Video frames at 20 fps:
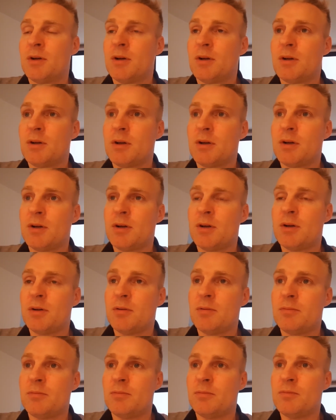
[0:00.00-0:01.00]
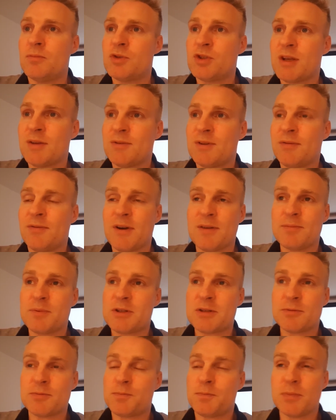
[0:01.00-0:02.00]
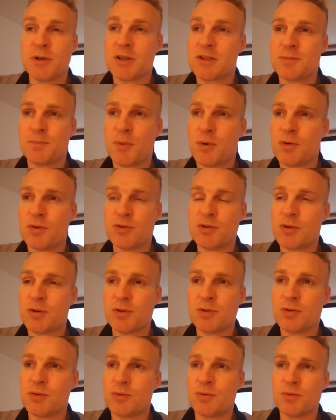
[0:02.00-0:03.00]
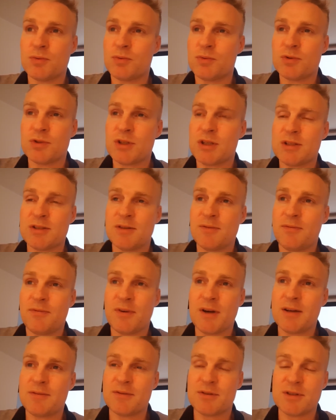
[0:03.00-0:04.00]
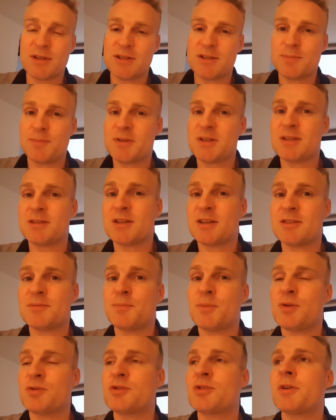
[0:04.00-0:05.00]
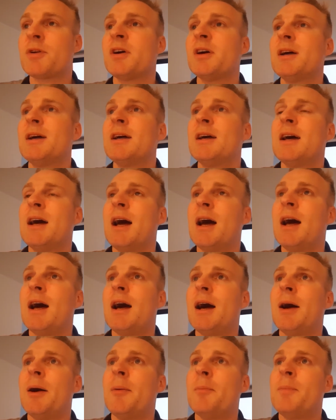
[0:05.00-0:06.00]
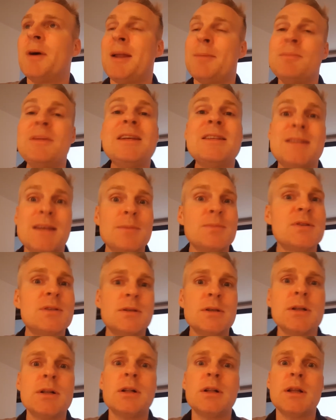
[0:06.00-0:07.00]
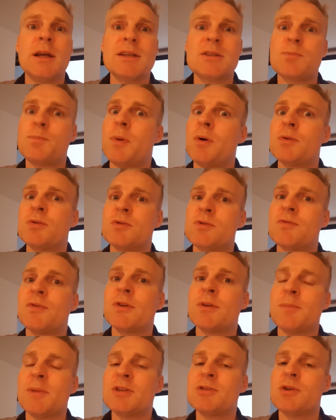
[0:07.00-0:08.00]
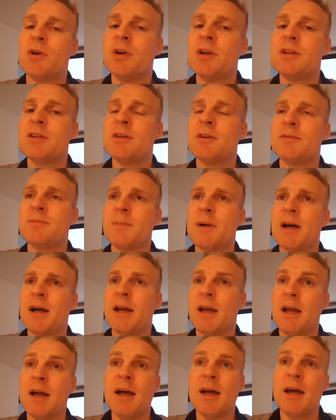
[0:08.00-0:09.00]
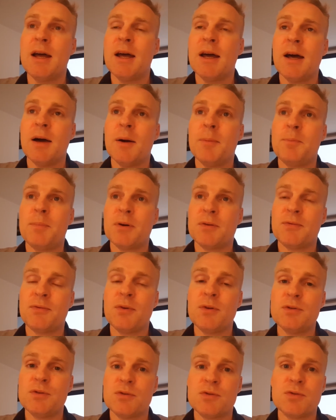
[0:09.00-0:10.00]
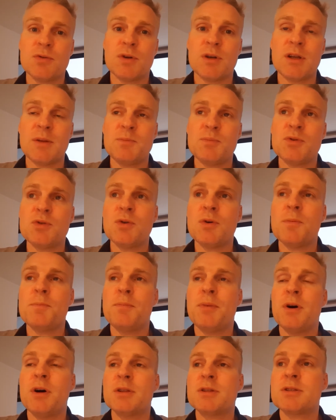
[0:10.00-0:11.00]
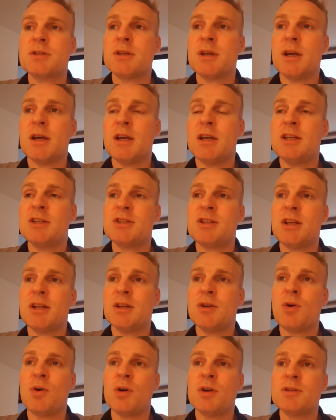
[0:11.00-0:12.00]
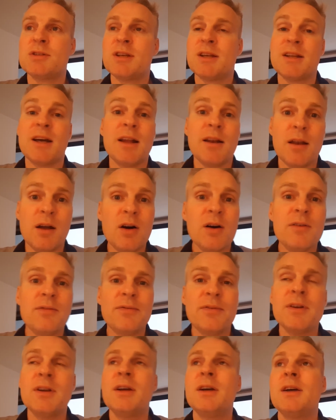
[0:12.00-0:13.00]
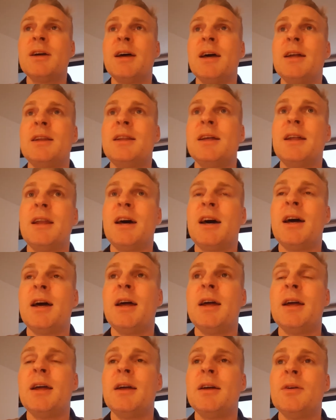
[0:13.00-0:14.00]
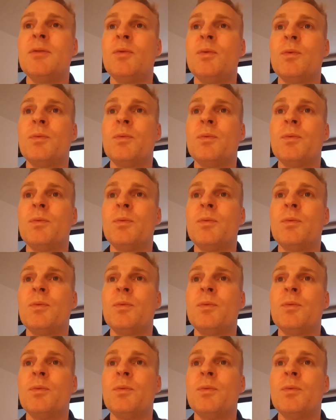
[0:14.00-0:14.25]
um, 75% exposure to 65 or 60% exposure uh, but it means i'm still exposed for the majority of my uh, portfolio to crypto but uh, it's in coins that i love and that I